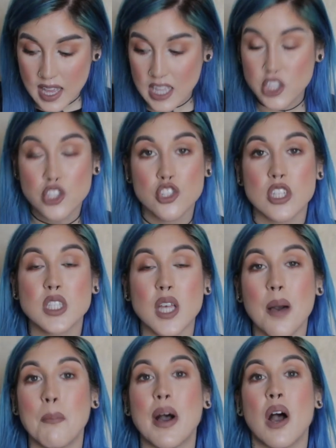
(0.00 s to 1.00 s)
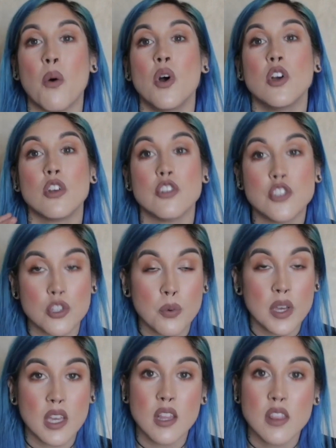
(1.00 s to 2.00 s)
It's just about
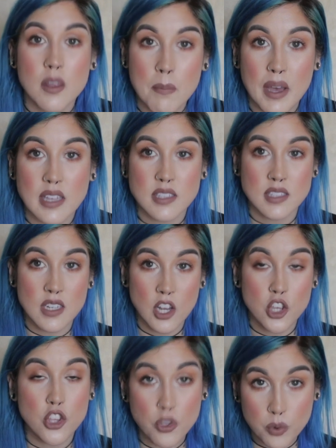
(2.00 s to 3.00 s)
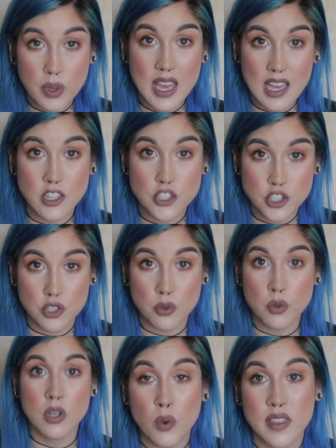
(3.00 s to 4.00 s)
doing the best you can
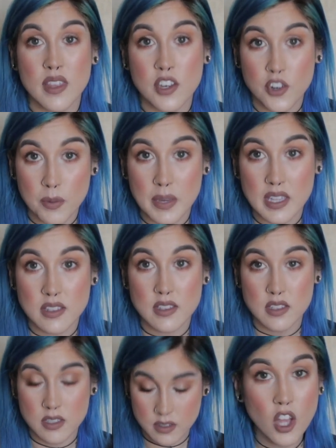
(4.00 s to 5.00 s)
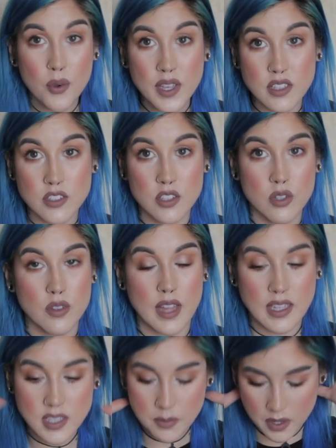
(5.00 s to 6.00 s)
do within your means. Okay, so
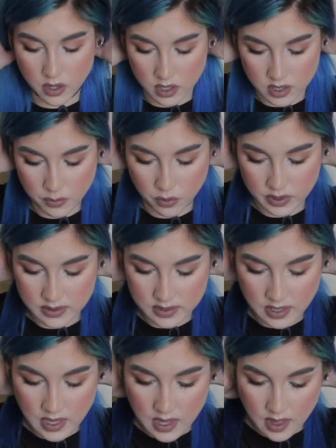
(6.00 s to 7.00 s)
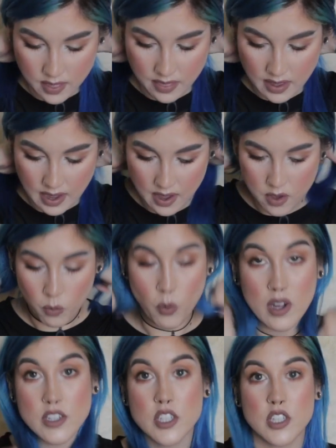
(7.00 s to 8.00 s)
that's about all the points that I
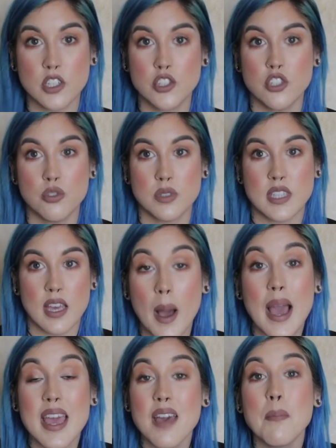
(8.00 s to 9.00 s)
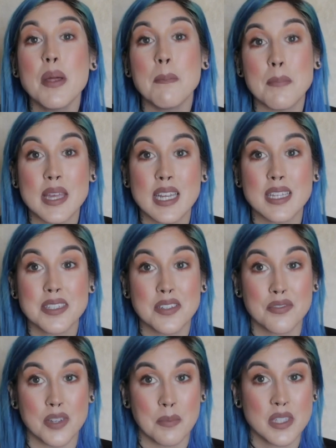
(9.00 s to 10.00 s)
wanted to say. I have been meaning
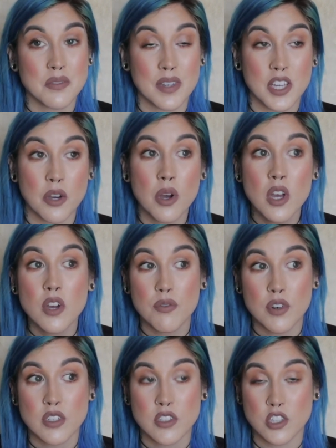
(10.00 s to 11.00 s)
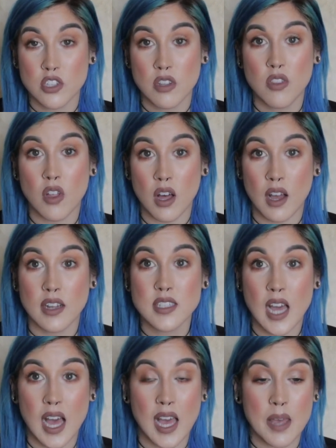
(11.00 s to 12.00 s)
to film this video for such a long
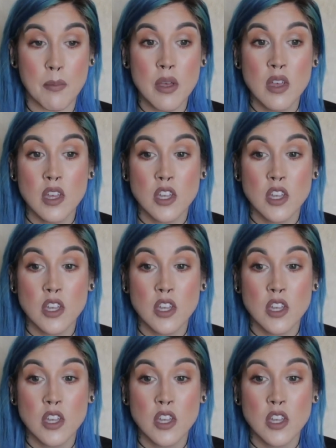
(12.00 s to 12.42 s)
time,